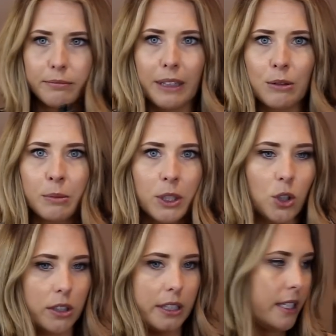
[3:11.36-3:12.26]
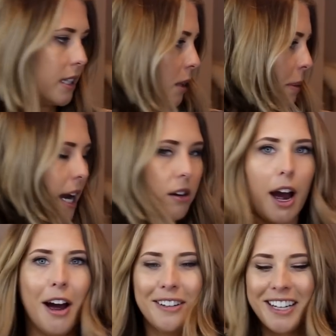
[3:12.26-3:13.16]
That was my dog sneezing in the
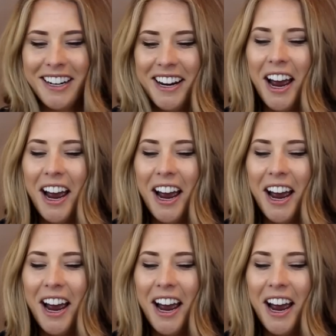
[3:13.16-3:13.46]
background.